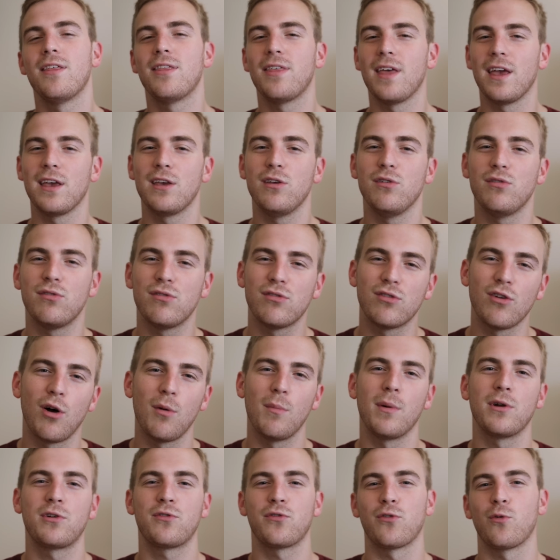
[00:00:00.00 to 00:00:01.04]
Thank you so
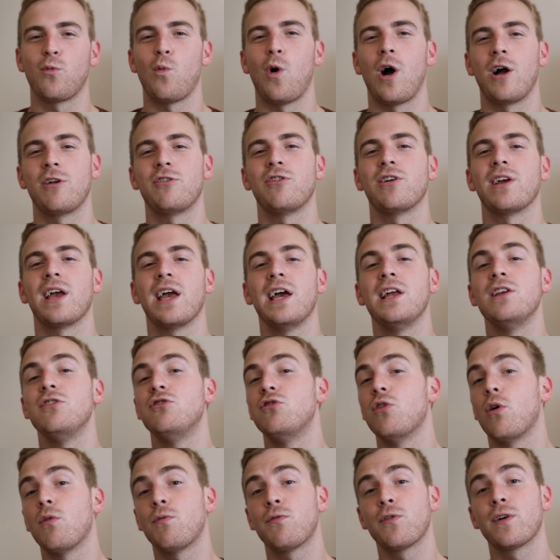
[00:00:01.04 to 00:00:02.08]
much for watching, and
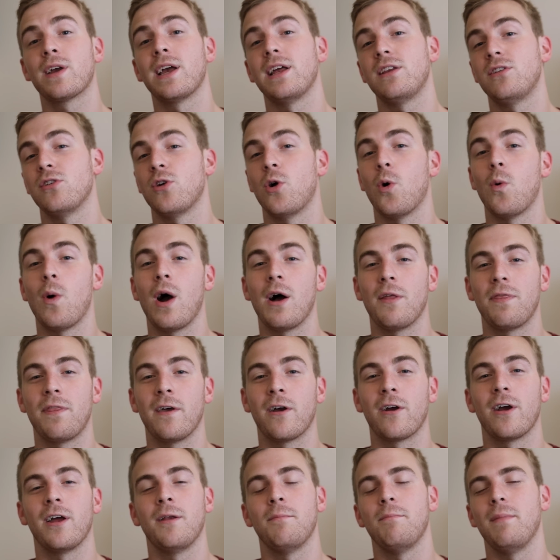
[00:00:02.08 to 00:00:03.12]
don't forget to go out
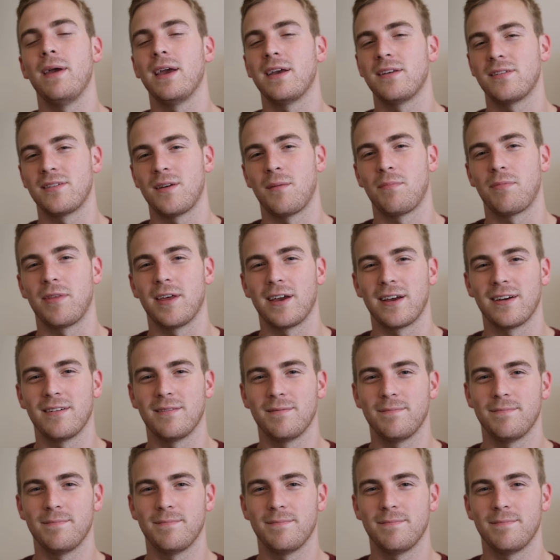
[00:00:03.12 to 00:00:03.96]
there and make something.